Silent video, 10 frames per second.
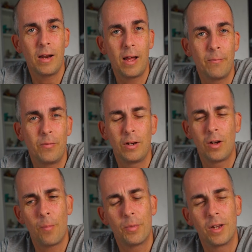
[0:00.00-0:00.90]
and I've been
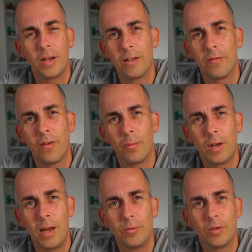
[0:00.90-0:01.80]
copying it from
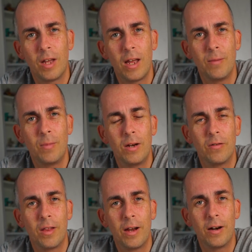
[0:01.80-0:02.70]
game to game here
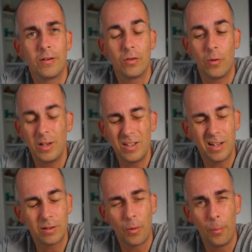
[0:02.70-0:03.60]
and there, so it's
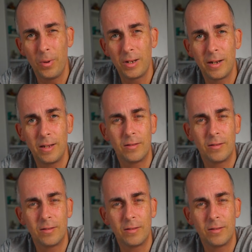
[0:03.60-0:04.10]
not completely a